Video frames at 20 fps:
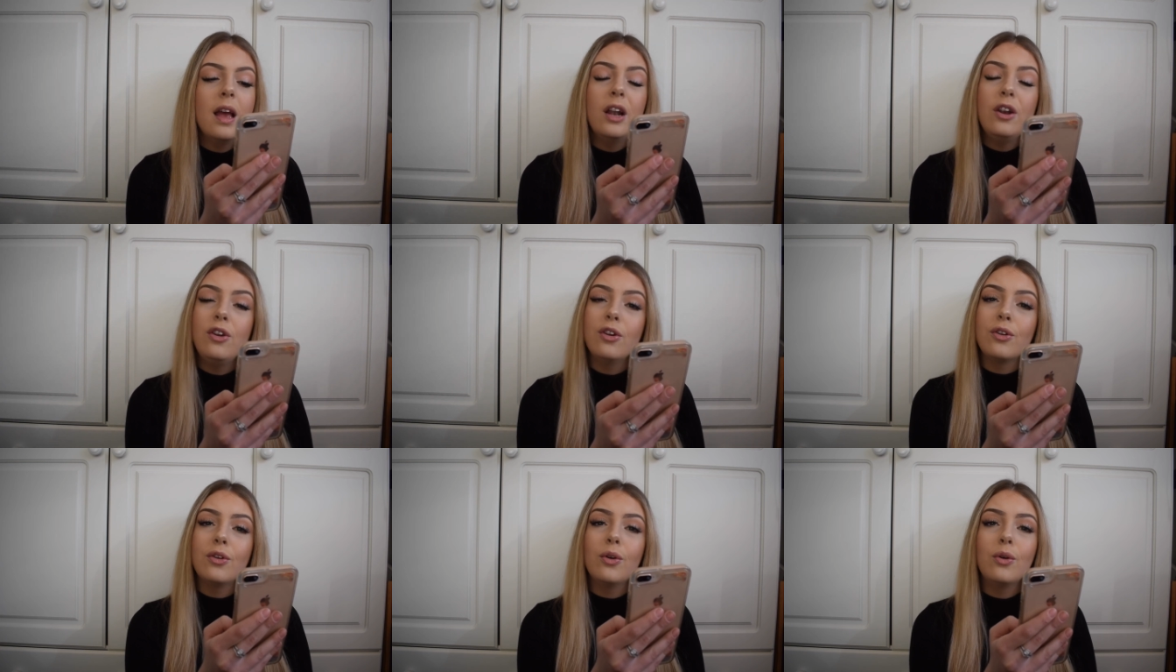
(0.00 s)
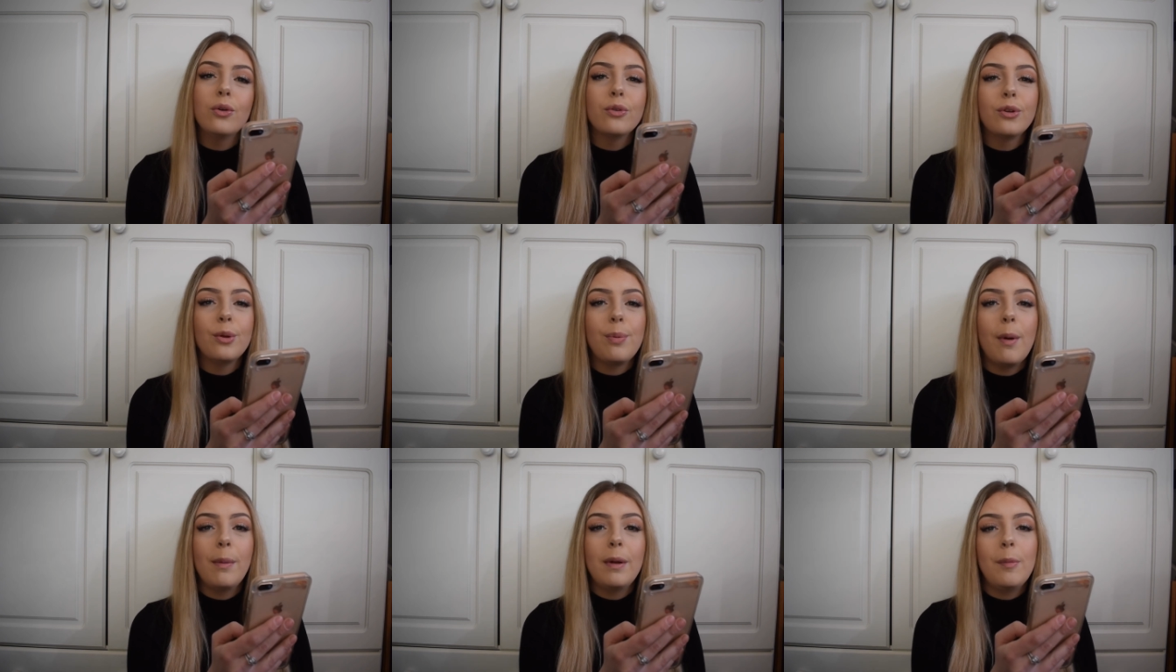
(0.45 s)
And you can
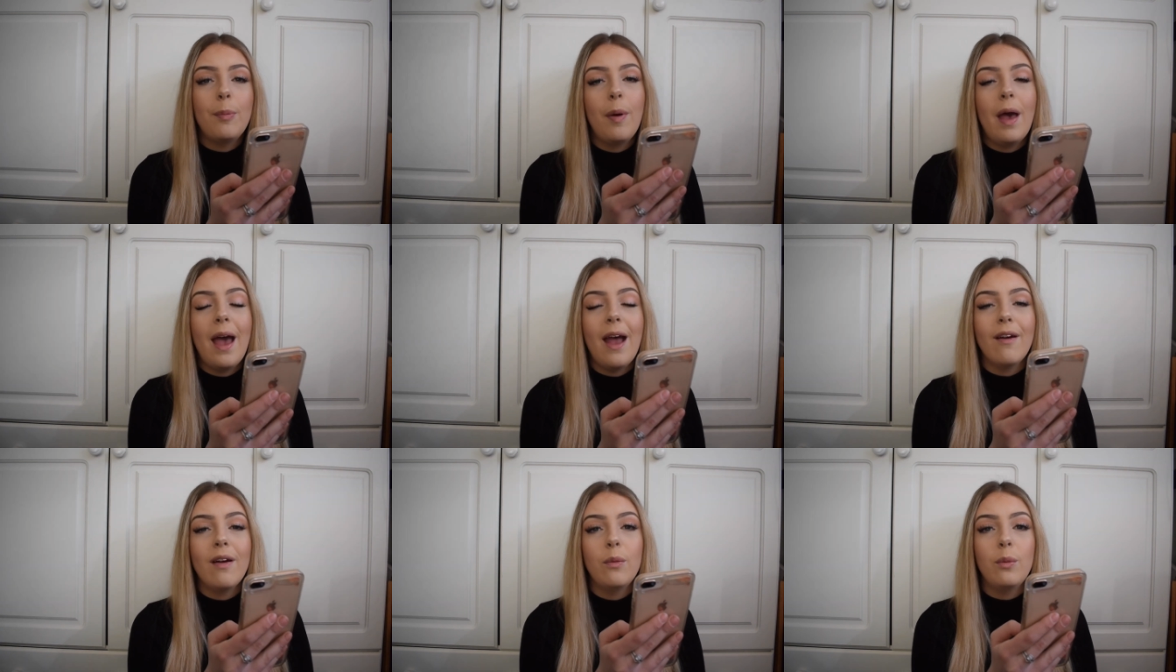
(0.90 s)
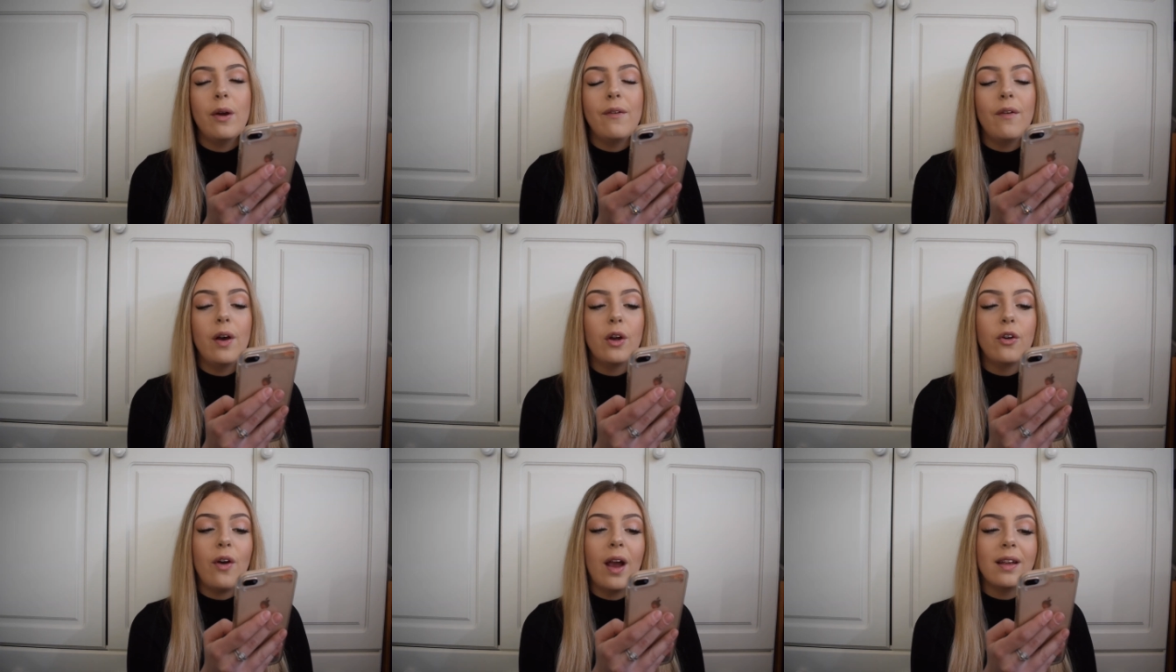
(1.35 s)
also probably pair it with
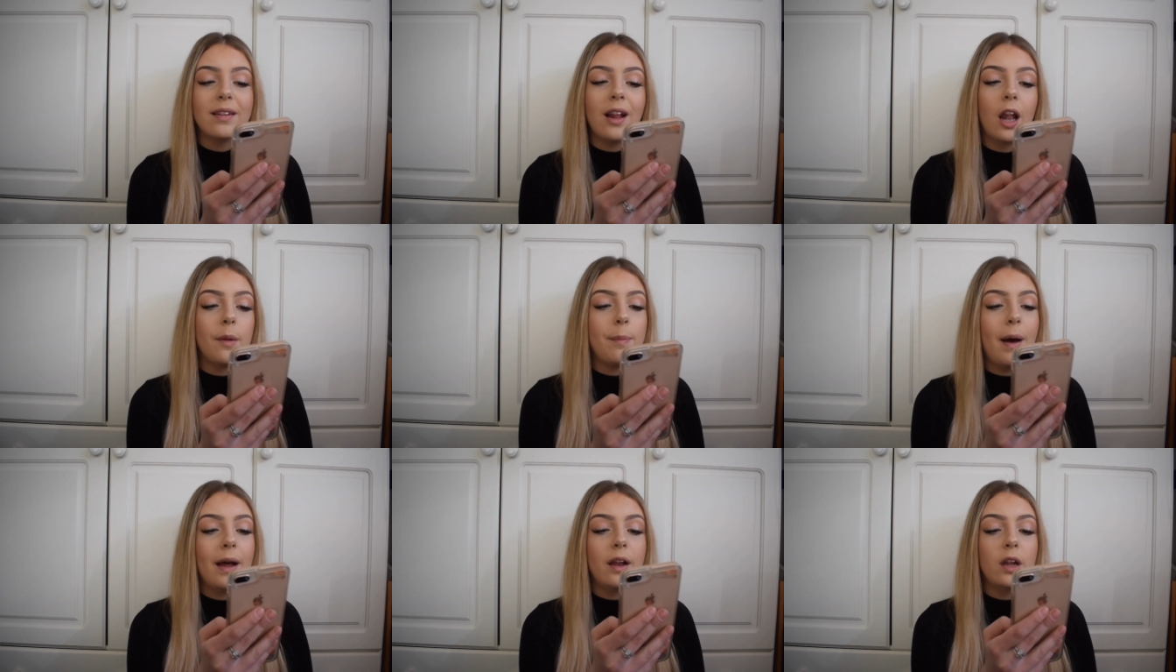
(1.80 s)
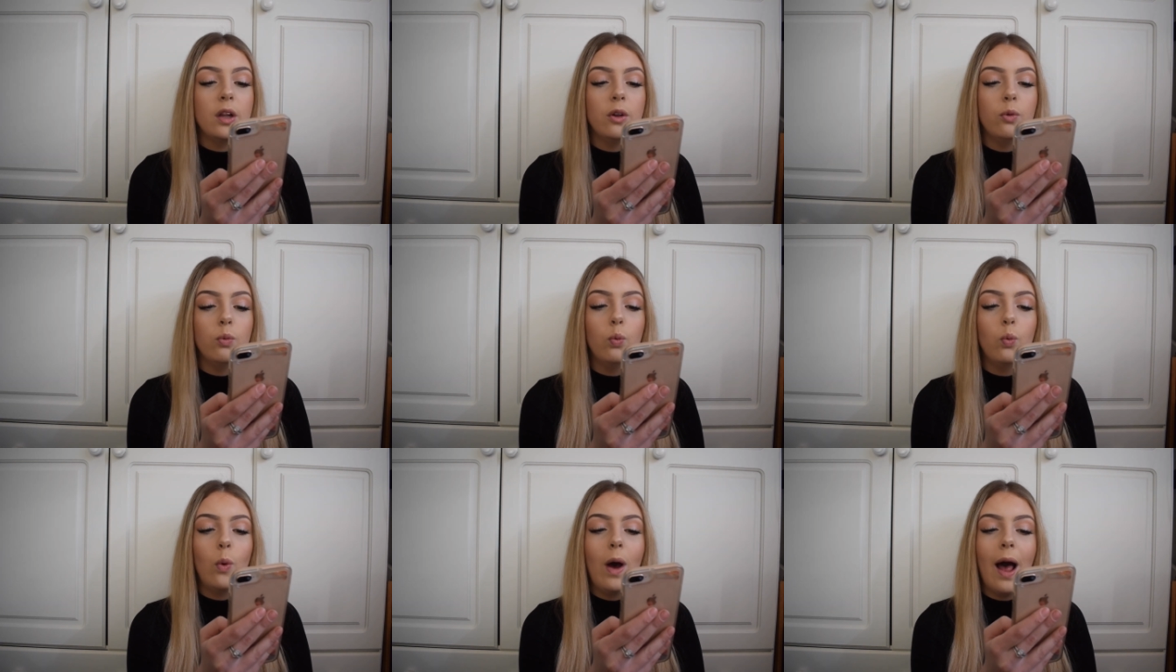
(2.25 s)
a grey saddle pad as
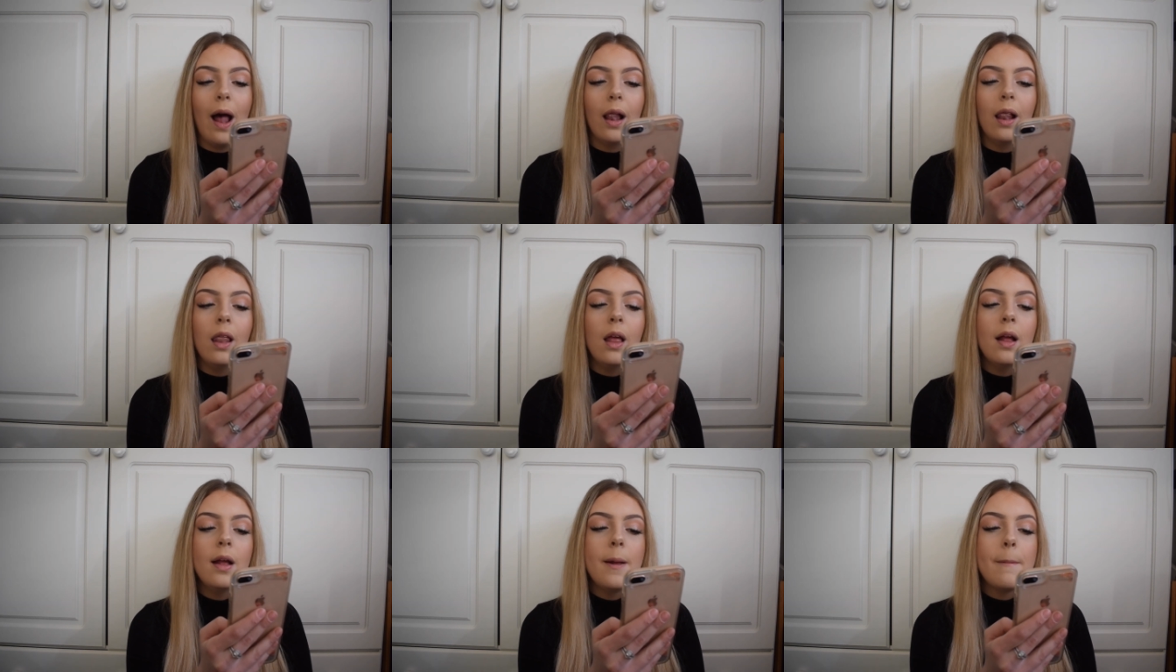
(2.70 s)
well.